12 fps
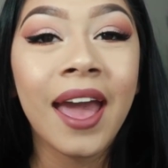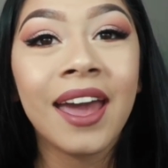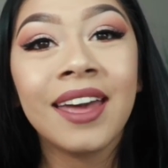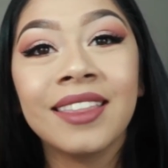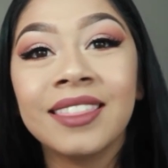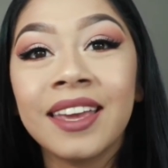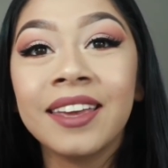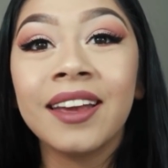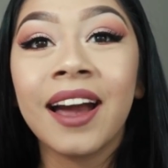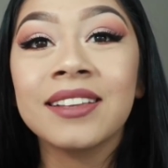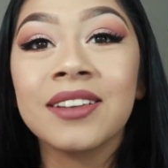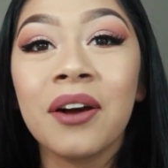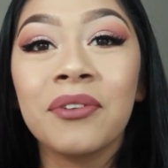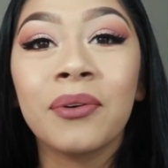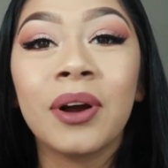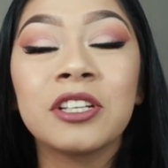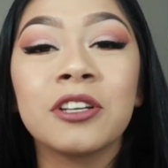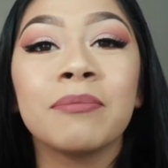And thank you guys all for
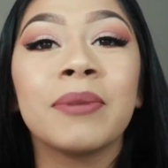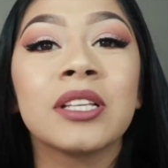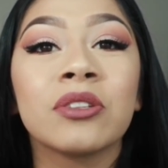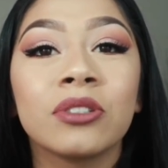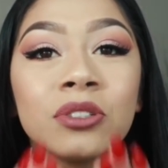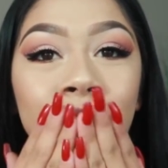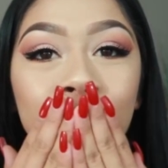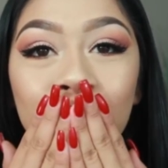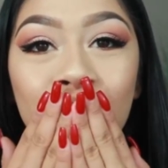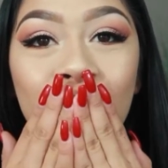watching. Besos.